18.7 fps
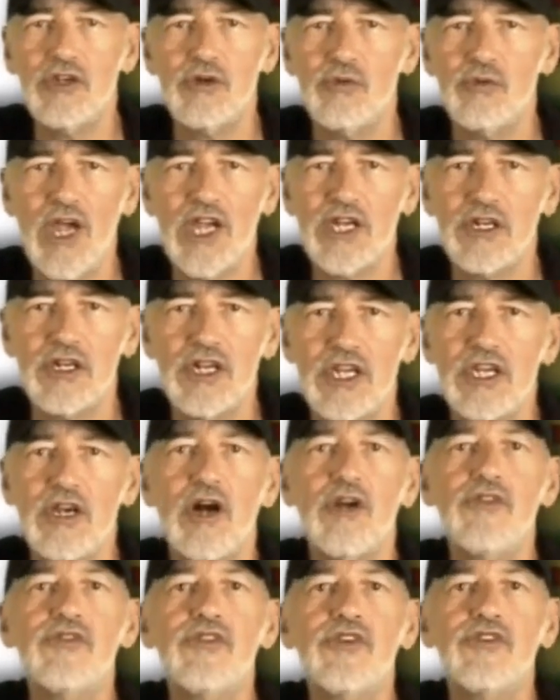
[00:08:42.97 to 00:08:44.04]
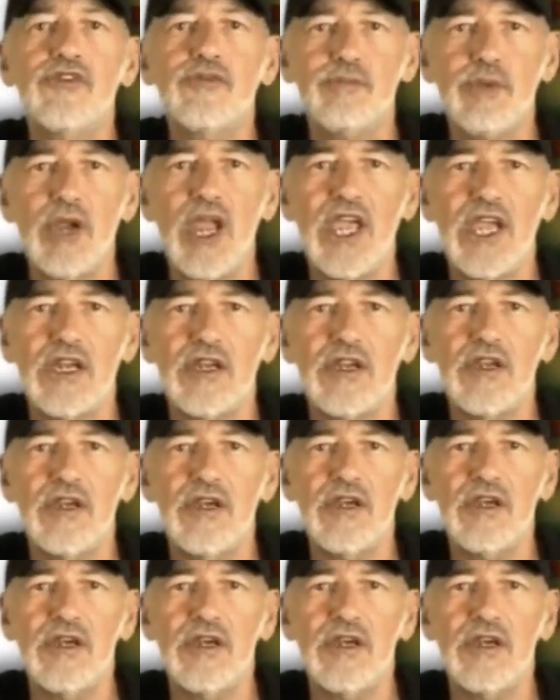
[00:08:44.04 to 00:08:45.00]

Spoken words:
correctly on this plane.